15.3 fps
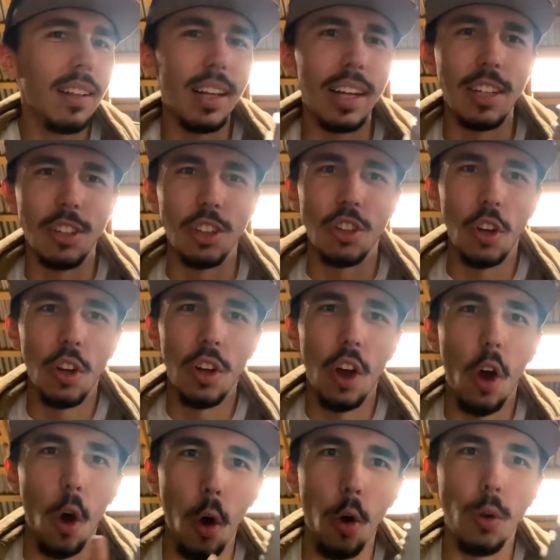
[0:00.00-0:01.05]
like just
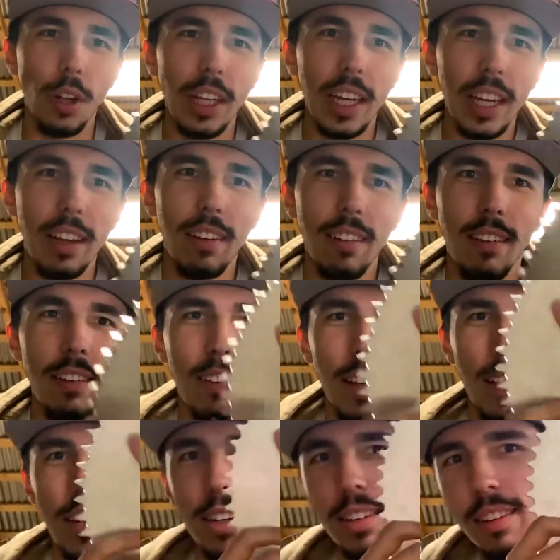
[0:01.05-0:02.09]
holding it,
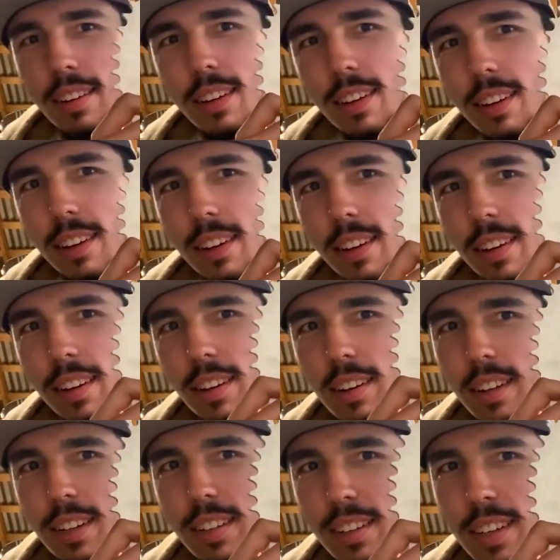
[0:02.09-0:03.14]
like
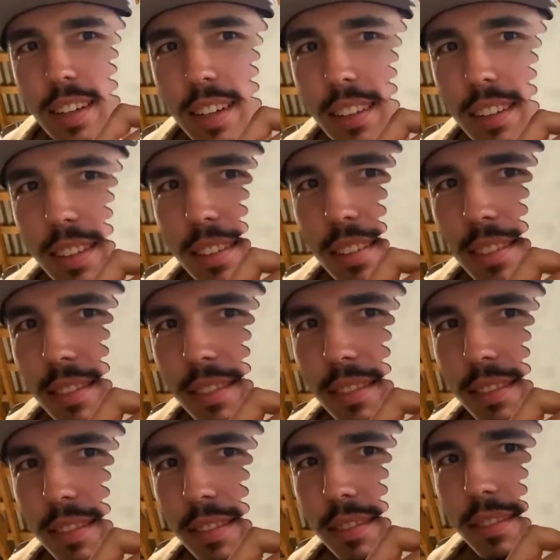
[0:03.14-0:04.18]
you can see it's,
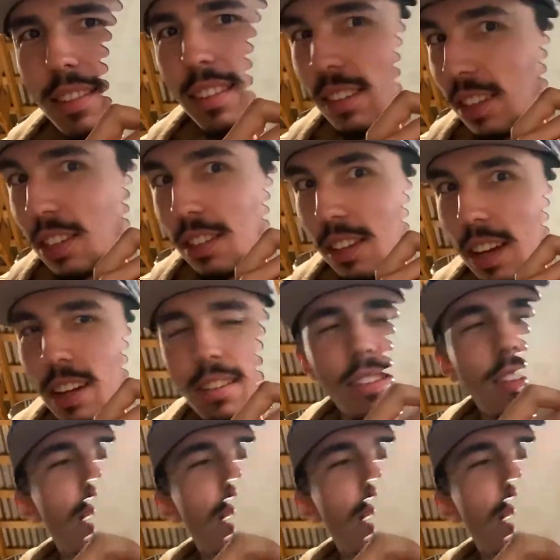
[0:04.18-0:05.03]
it's a good size.